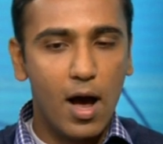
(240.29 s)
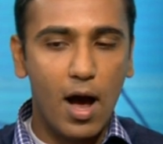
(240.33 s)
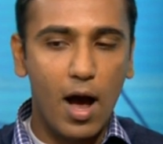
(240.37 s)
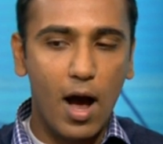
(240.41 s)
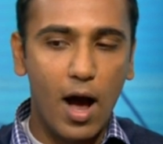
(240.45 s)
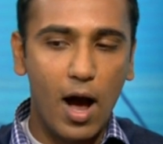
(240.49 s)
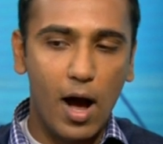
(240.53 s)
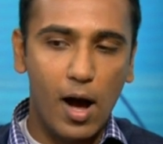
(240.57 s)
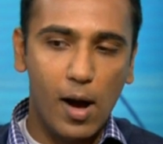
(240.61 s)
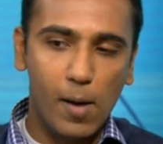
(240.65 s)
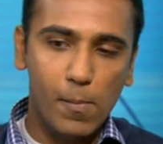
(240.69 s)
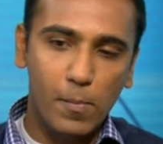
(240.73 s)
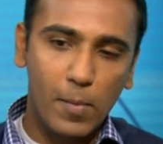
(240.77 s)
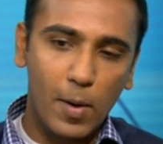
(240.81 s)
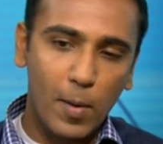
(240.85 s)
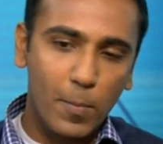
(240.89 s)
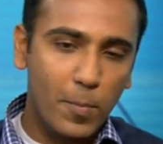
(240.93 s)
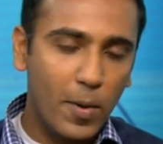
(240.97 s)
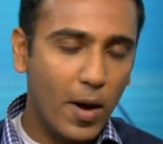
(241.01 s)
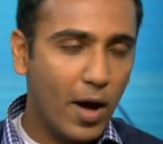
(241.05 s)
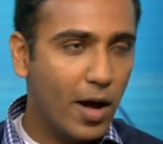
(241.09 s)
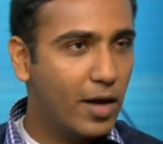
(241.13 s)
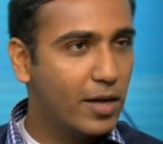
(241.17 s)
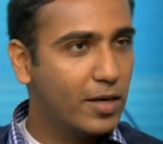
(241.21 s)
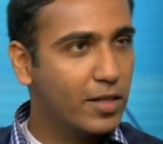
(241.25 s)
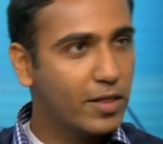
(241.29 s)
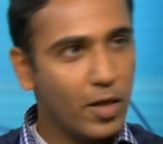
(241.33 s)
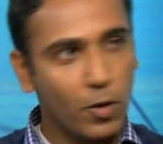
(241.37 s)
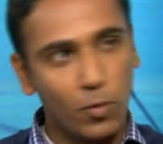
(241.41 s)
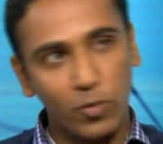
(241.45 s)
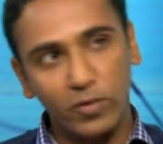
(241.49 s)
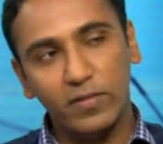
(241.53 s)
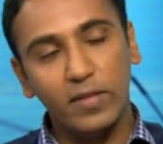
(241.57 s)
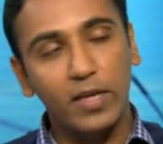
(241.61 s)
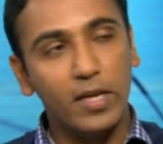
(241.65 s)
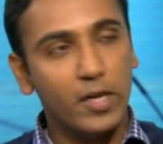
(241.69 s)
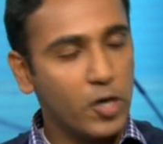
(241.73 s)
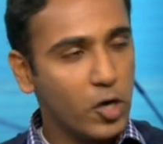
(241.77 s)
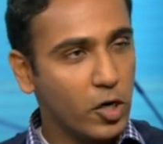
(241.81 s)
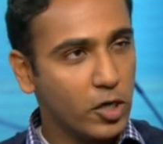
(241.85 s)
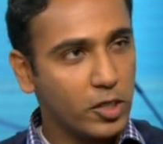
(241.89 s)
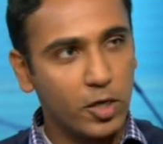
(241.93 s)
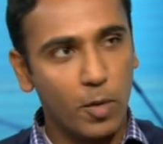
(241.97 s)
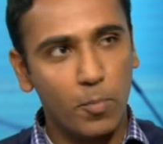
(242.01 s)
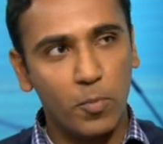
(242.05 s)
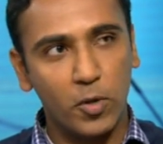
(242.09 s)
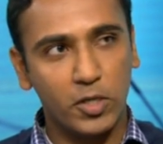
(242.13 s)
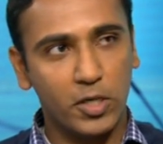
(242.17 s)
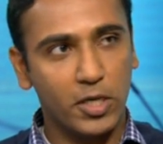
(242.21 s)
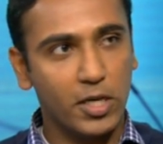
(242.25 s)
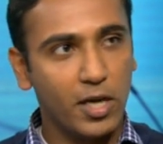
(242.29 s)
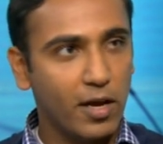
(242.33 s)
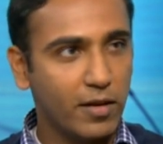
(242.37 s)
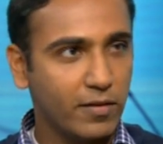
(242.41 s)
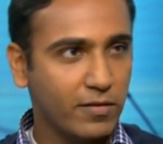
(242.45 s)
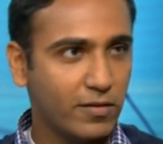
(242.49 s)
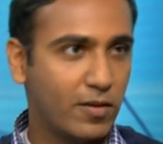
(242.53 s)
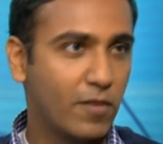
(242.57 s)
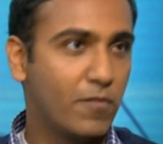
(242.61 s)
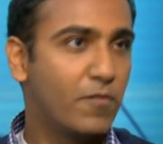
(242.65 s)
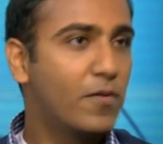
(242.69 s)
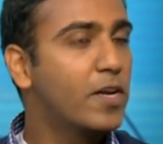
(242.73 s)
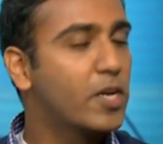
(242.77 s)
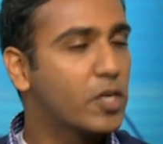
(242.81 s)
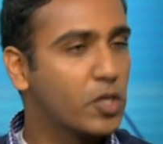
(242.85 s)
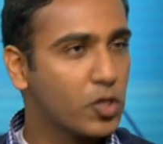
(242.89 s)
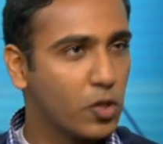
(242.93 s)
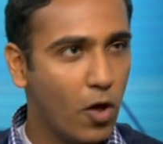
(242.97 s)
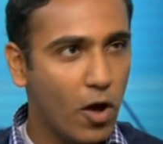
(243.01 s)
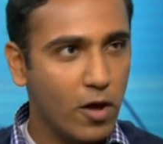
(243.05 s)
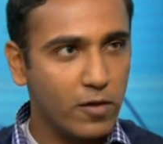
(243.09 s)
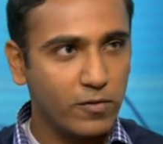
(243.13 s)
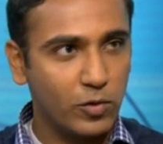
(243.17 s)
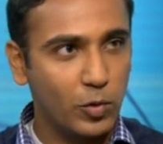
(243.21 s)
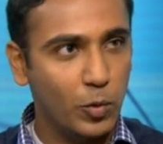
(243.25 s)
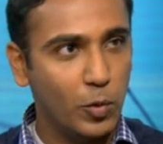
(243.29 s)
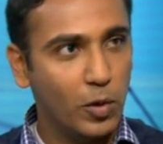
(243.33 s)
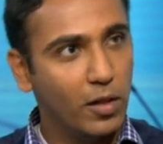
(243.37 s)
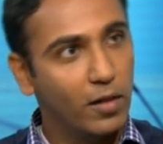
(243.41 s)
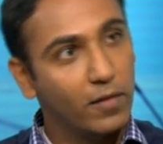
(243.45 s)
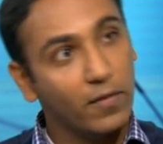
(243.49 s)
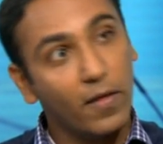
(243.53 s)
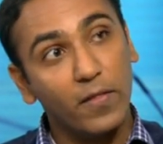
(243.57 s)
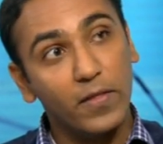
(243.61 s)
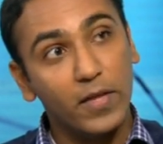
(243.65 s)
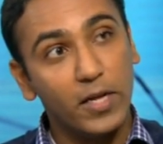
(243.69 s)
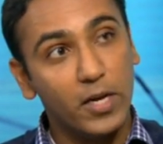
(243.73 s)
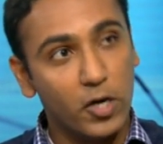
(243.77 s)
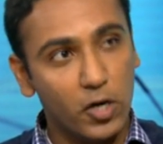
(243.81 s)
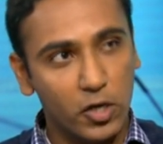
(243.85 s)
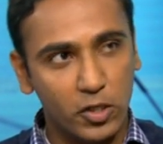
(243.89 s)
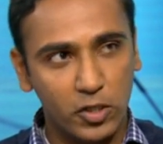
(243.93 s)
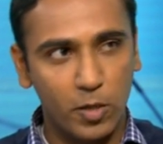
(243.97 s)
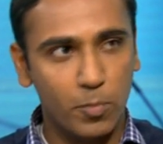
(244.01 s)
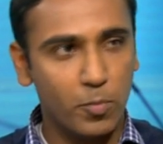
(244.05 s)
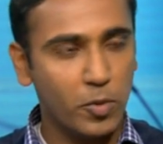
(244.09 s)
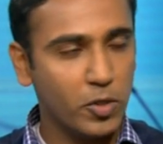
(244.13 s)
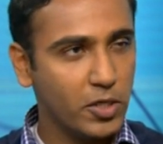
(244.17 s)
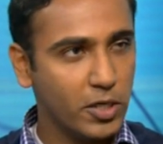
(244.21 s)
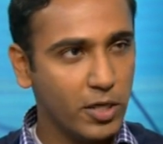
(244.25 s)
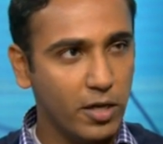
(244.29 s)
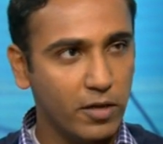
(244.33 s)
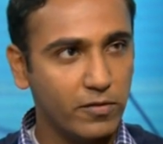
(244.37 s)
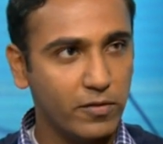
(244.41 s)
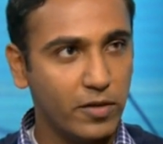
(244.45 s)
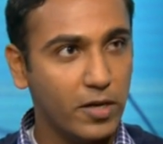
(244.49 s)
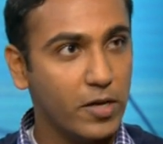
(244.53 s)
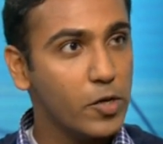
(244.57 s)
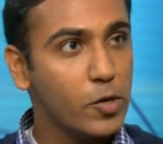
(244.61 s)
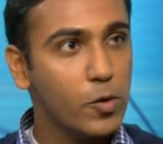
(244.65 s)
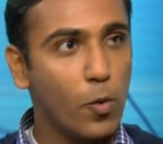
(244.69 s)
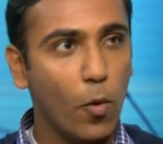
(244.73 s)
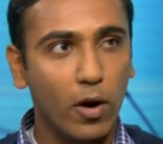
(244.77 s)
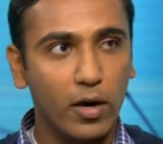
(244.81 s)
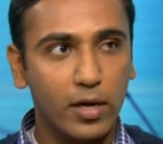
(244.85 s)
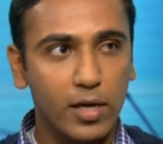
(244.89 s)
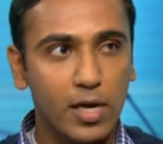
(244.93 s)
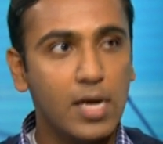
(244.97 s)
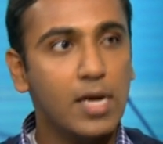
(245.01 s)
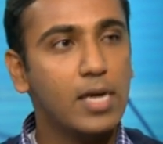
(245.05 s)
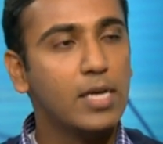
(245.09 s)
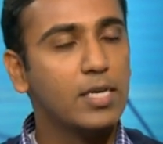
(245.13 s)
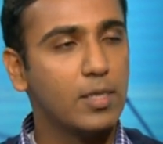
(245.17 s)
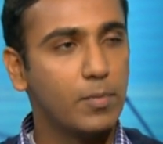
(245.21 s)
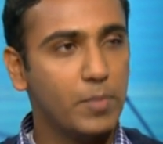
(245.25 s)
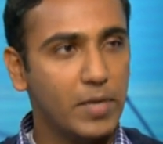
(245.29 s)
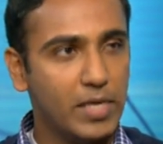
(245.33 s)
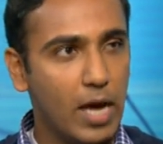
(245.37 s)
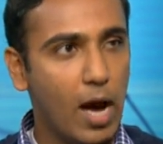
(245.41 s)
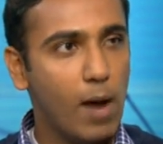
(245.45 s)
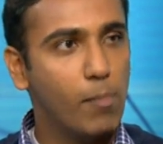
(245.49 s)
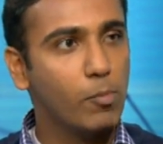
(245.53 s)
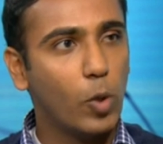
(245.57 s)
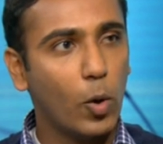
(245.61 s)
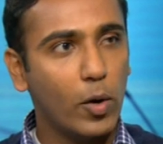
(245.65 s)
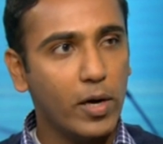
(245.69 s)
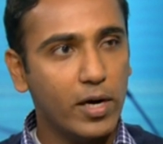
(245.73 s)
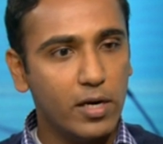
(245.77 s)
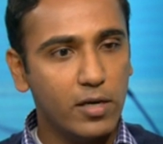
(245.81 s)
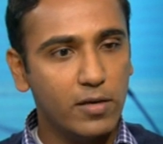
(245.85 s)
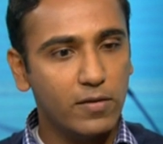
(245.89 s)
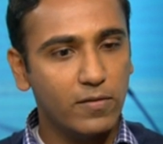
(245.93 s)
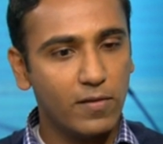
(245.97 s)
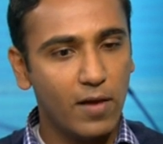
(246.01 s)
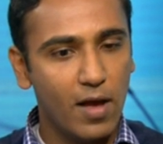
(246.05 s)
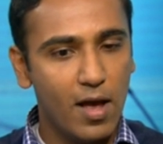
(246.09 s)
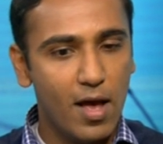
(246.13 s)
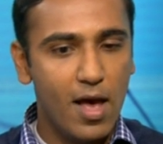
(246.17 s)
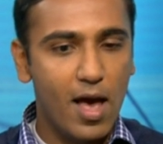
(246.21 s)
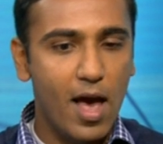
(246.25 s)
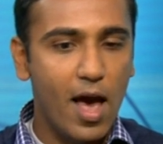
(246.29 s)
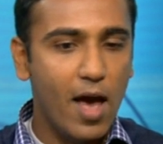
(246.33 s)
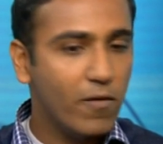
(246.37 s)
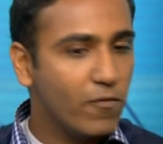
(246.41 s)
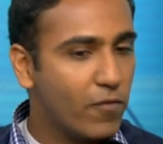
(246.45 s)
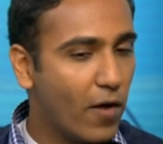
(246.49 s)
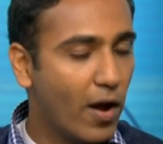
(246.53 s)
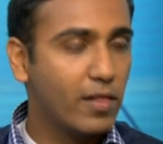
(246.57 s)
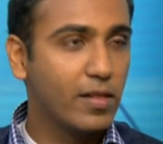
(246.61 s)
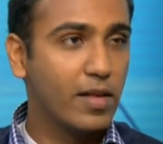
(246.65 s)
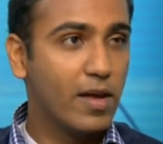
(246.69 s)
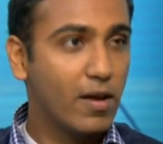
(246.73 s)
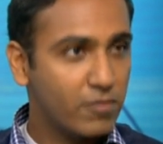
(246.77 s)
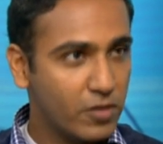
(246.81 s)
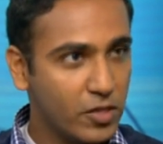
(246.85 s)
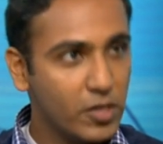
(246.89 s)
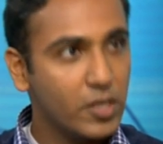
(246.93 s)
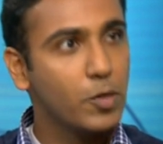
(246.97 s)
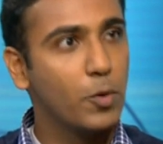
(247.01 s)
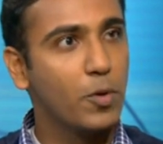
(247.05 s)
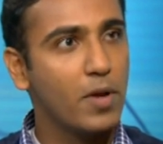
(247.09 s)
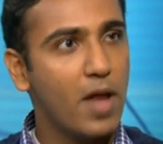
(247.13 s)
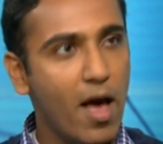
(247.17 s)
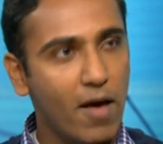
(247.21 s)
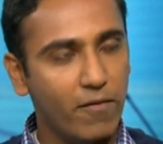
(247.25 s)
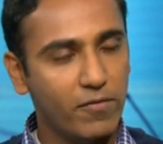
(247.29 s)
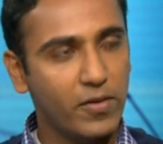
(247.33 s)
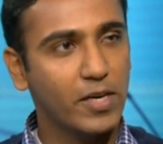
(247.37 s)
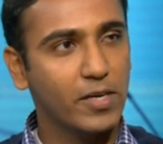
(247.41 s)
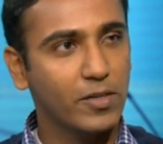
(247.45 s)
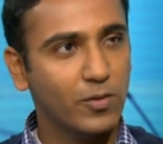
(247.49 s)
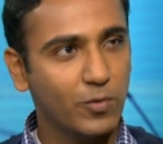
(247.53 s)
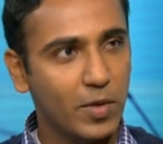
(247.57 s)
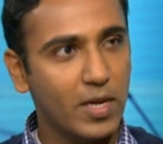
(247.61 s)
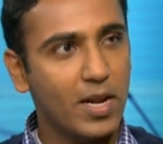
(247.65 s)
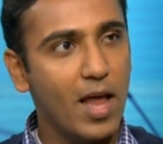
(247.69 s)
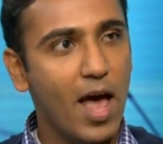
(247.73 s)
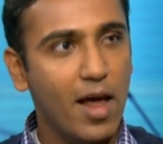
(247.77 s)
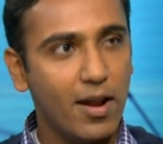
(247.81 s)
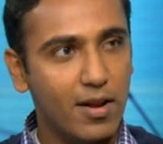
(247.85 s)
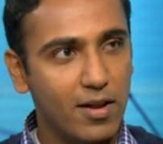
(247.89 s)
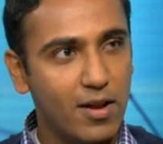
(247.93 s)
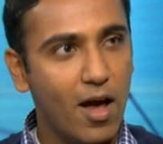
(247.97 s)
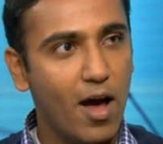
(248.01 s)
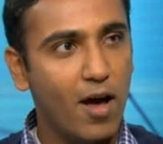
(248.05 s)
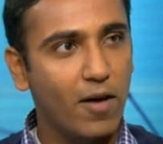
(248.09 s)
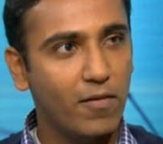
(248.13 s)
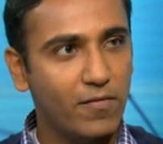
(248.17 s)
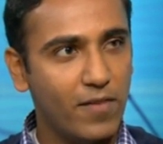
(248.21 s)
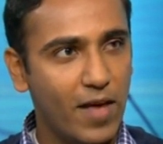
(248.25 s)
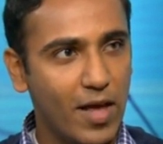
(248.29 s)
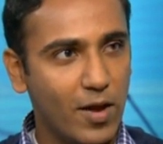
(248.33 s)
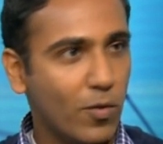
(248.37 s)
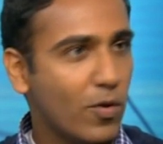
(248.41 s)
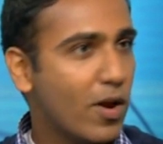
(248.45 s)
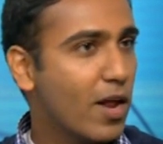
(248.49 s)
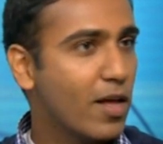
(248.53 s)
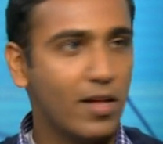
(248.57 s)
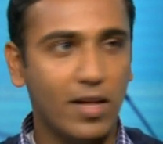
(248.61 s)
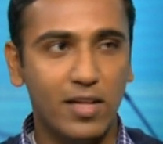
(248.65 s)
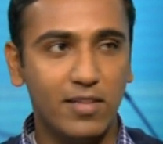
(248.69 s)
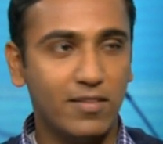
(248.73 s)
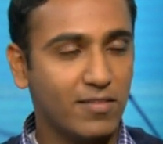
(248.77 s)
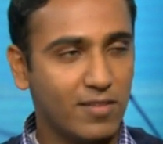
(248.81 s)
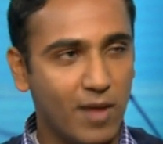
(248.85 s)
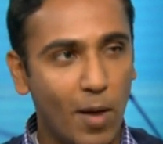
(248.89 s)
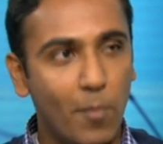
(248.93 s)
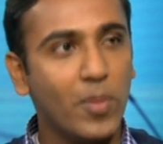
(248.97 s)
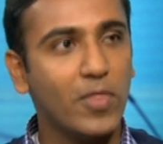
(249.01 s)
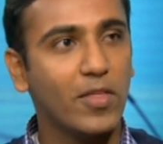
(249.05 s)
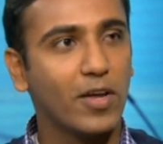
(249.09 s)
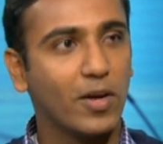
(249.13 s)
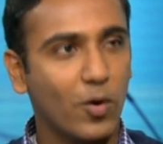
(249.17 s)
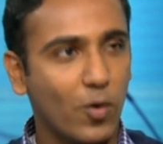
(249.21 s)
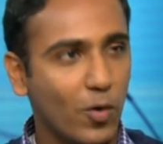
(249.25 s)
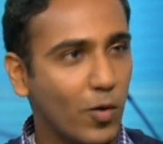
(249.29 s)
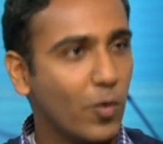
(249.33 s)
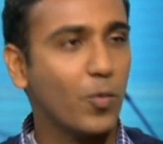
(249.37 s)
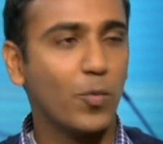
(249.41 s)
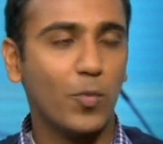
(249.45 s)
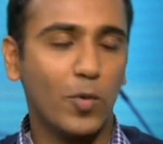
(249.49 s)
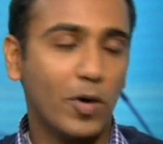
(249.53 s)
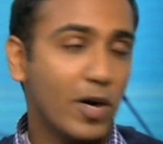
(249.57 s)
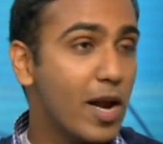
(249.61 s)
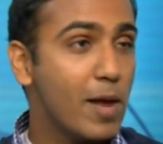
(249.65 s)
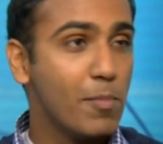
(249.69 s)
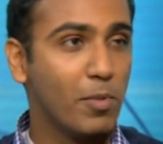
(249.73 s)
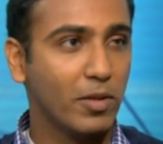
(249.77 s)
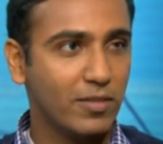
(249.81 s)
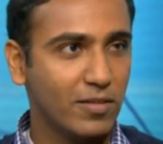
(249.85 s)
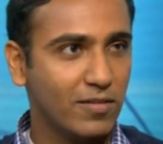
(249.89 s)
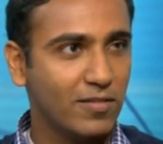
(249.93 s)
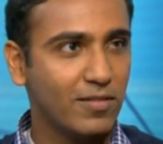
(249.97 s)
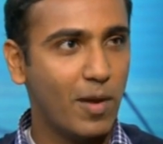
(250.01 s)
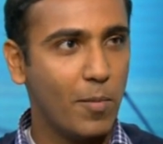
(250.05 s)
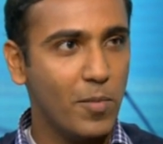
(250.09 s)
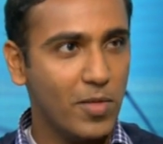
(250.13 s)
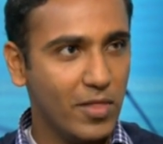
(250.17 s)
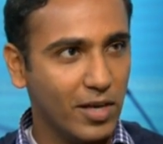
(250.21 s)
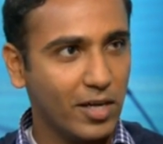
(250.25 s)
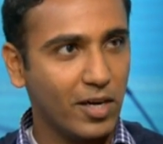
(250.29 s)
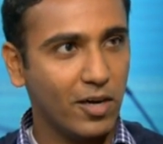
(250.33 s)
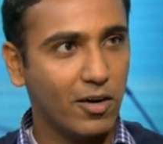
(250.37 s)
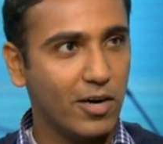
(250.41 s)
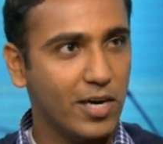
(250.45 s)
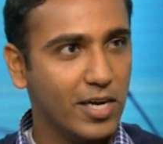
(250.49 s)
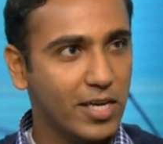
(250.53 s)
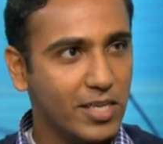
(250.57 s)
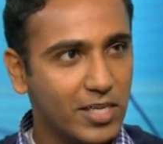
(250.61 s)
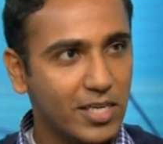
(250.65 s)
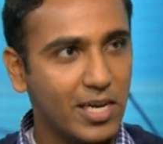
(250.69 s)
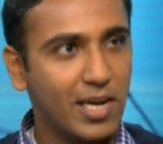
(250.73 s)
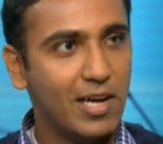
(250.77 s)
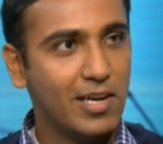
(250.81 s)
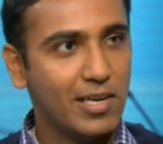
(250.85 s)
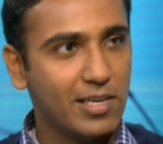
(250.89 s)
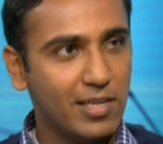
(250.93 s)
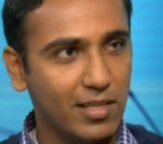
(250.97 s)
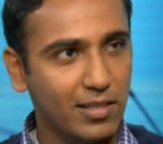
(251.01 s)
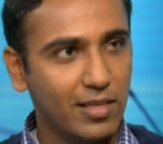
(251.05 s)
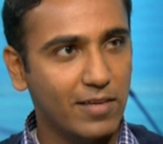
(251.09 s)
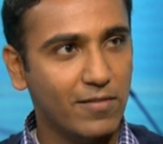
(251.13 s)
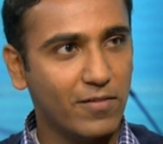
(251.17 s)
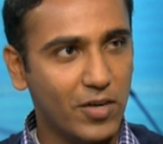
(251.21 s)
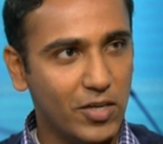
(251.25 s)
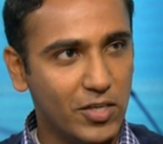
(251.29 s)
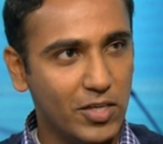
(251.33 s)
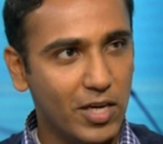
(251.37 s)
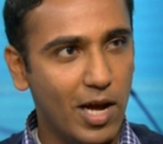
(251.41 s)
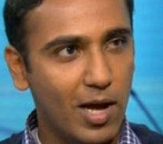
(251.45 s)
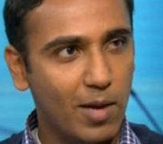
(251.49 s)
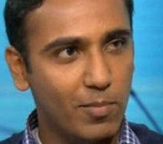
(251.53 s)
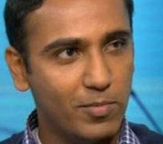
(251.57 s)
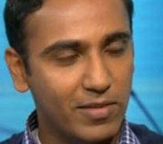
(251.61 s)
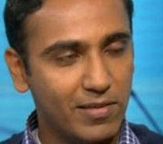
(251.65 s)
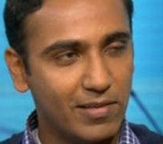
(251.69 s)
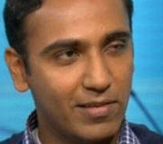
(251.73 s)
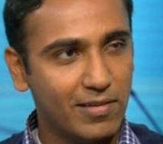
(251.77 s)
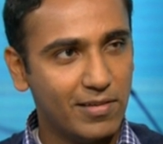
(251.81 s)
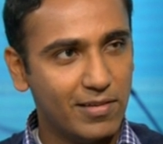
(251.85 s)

Um, but there was the inertia pushing us to finish law school and then the inertia pushing us to New York to become lawyers. And finally, after two and a half years, we had had enough and had summoned the, or were able to summon the courage to leave our jobs.